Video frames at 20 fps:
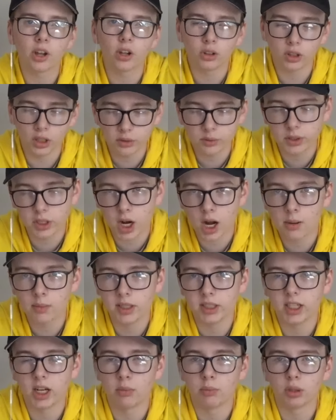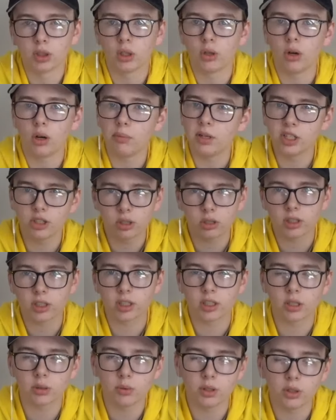leave a comment down below. I'm interested
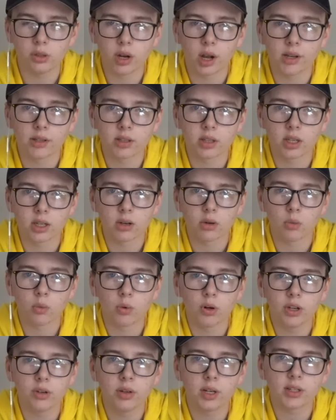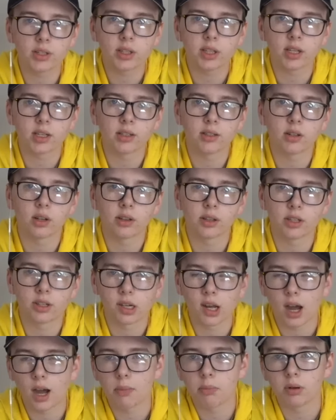to see what you guys think. What do you guys think is on the
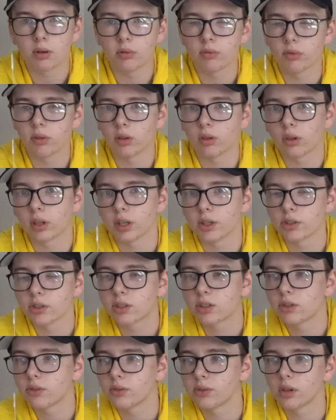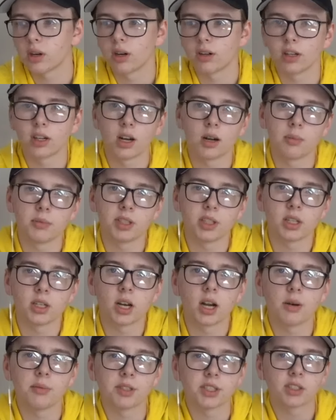top of the list for uncommons and
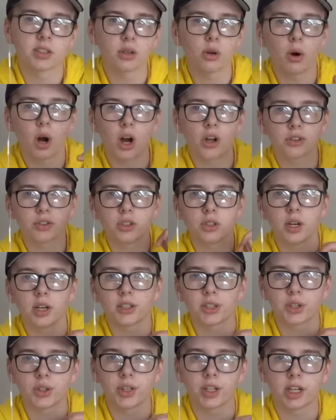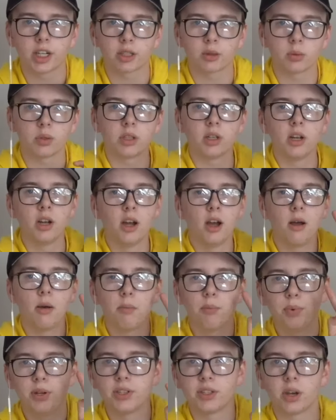commons? So I'll see you guys all in the next one.
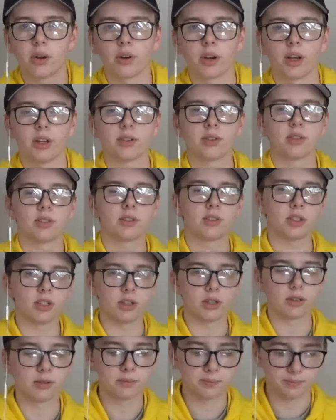Peace out, guys. See ya.